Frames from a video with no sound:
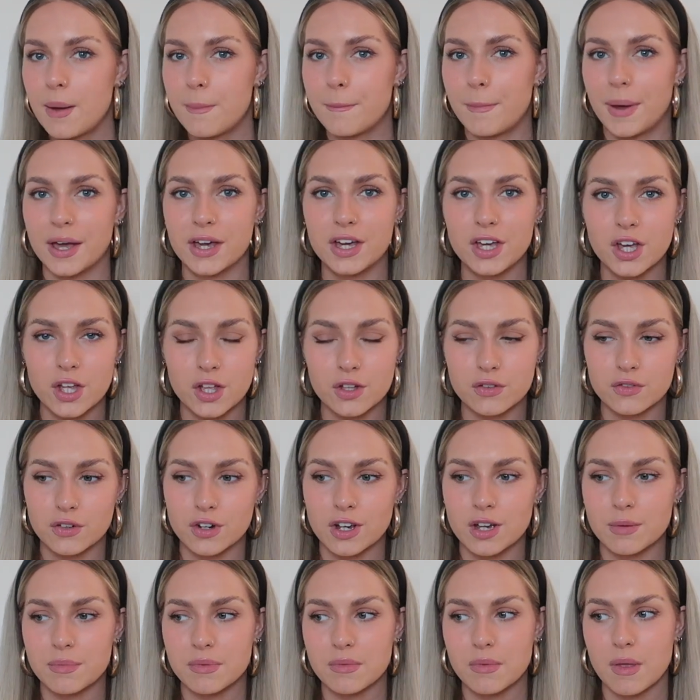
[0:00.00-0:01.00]
my girl
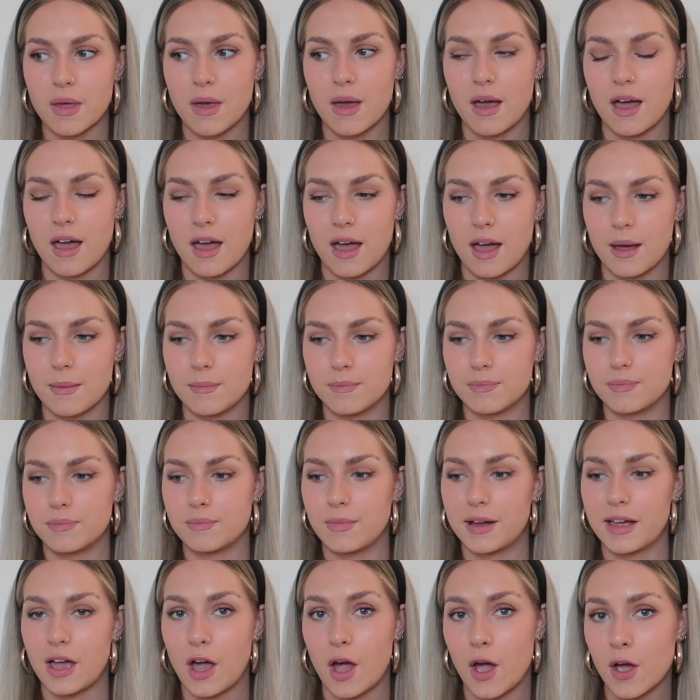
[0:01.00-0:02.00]
group,
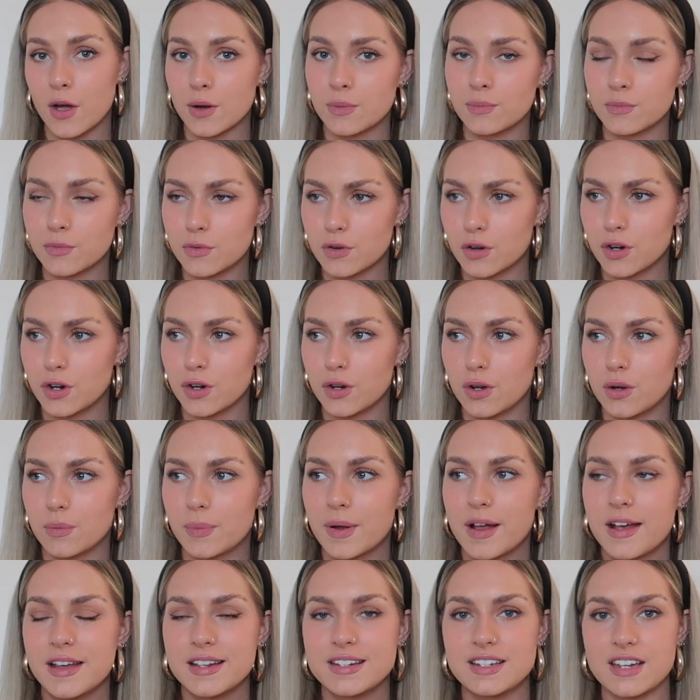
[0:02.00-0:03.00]
my home group,
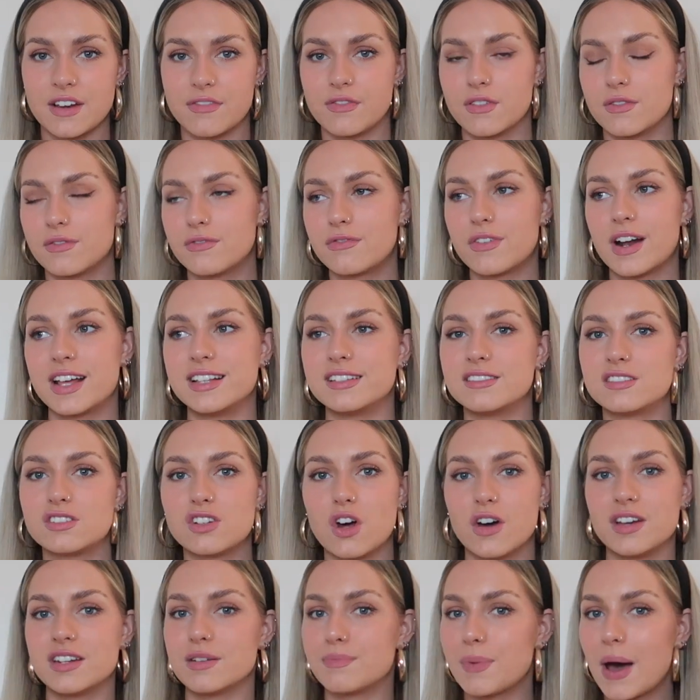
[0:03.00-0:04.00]
different friends
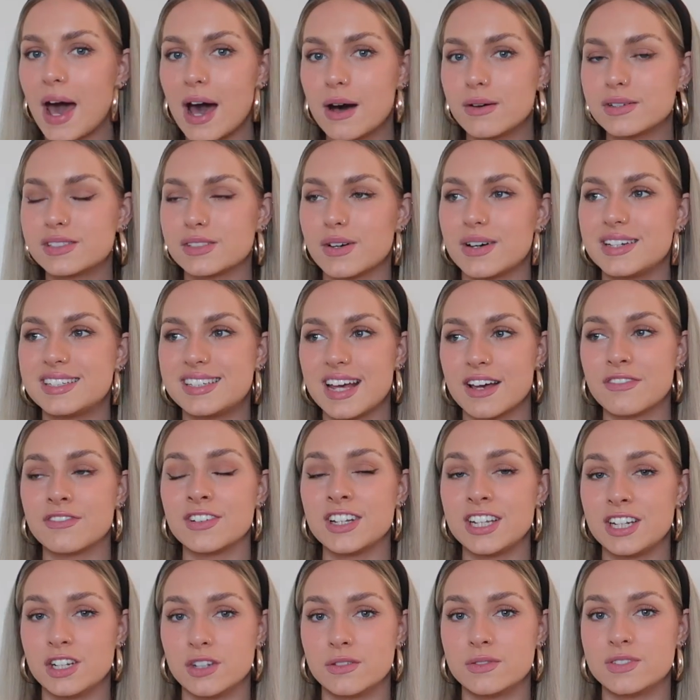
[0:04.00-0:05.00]
dotted about, so I
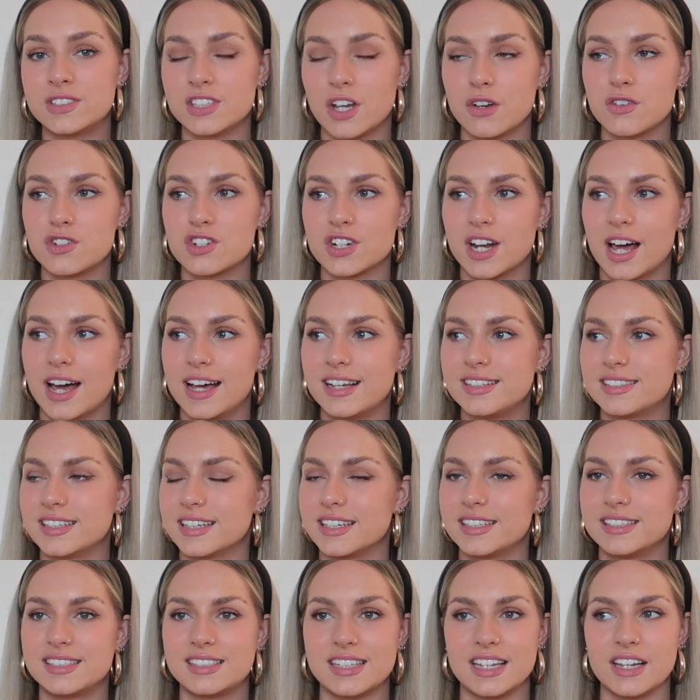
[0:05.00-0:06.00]
definitely love socialising
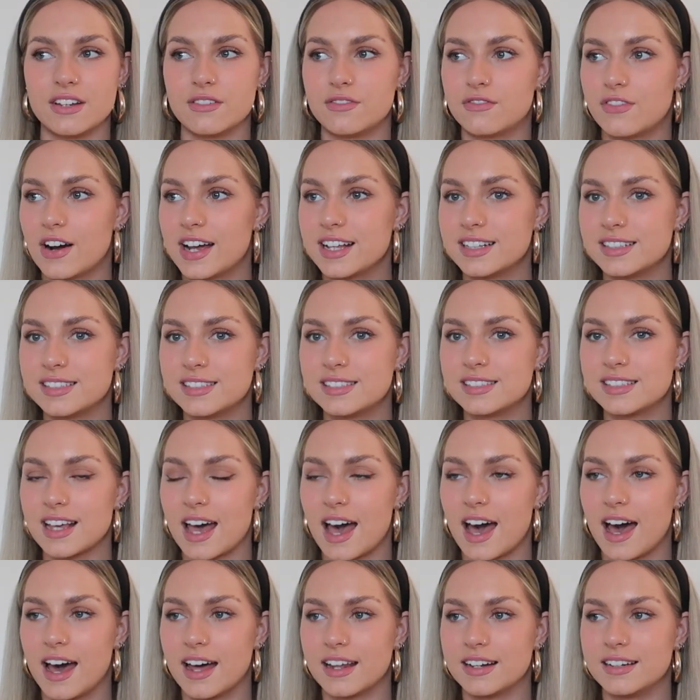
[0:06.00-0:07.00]
and seeing friends,
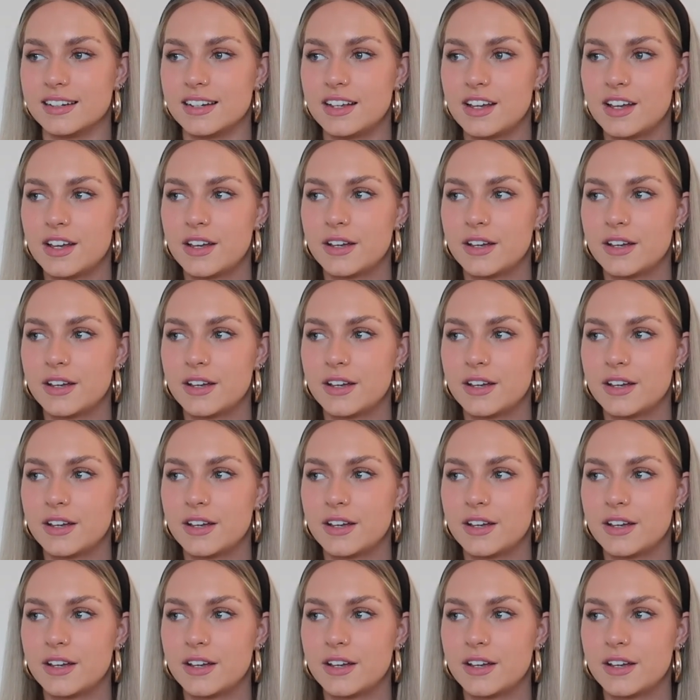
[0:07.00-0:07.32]
and